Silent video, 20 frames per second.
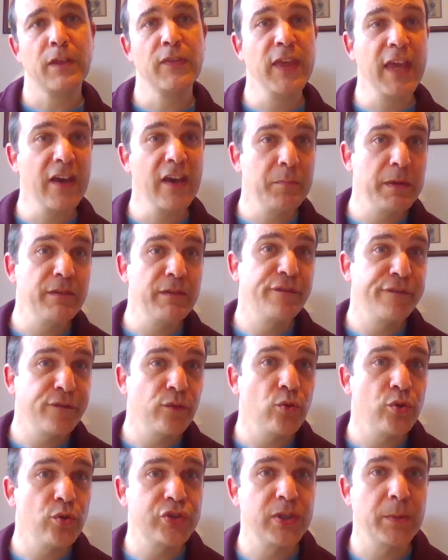They have been
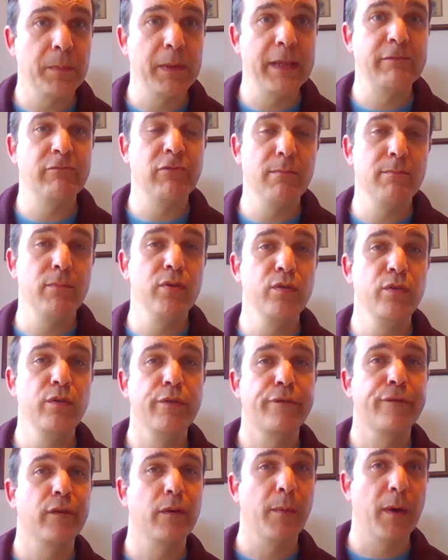forcibly
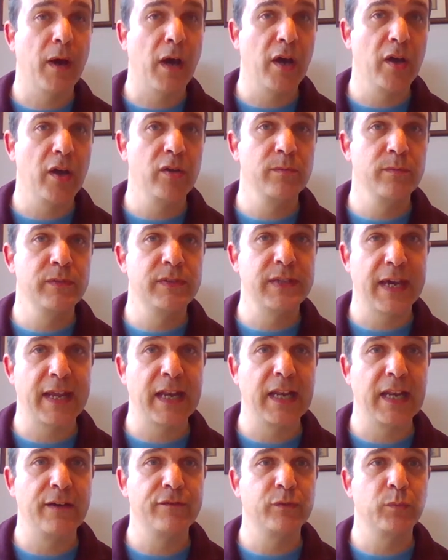removed from homes and
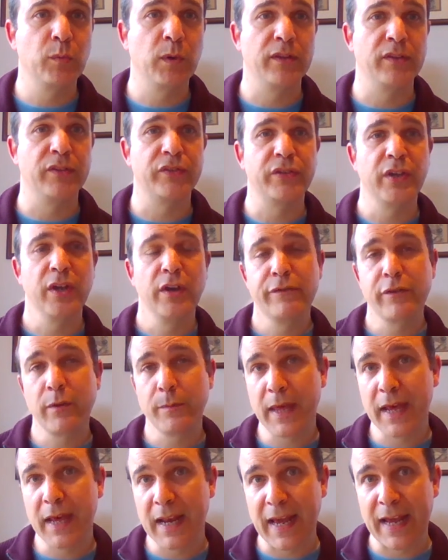loved ones,
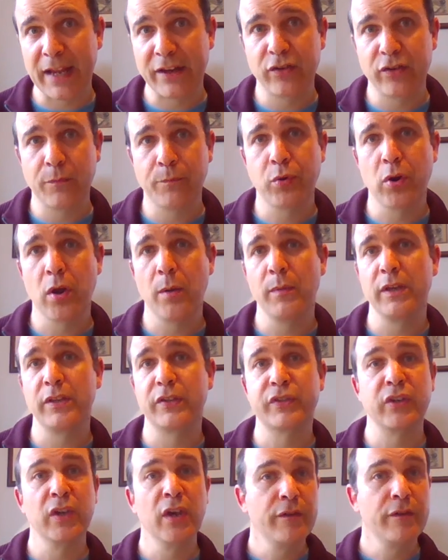from their land of
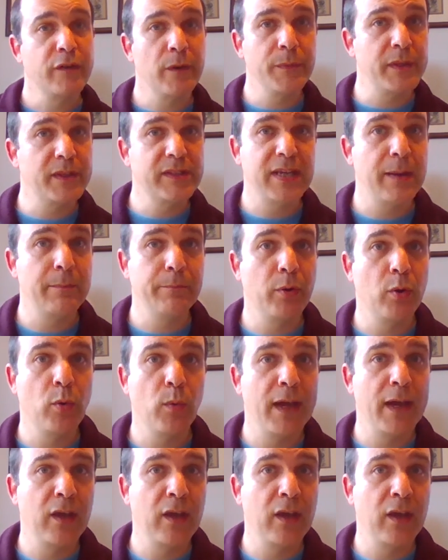promise, from the temple